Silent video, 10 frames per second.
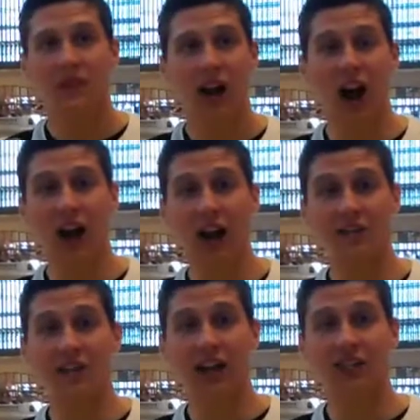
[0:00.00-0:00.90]
I love
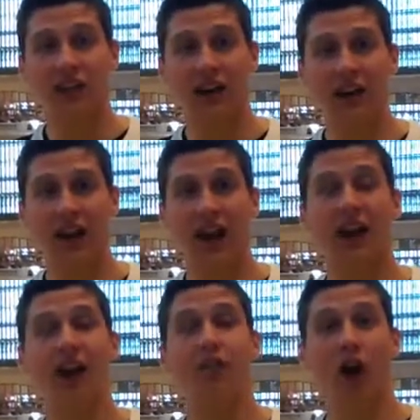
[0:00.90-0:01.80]
civil engineering and I
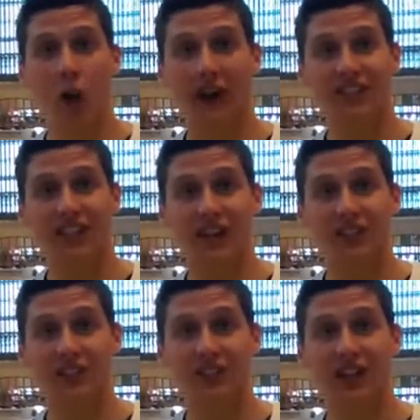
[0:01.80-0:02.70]
love railway
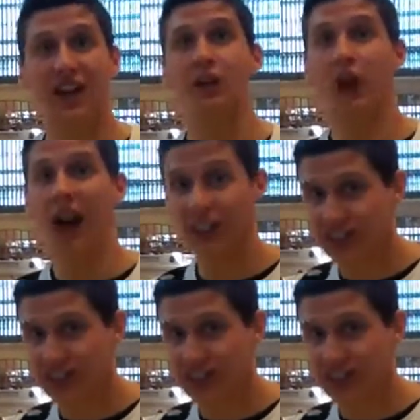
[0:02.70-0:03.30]
stations like Grand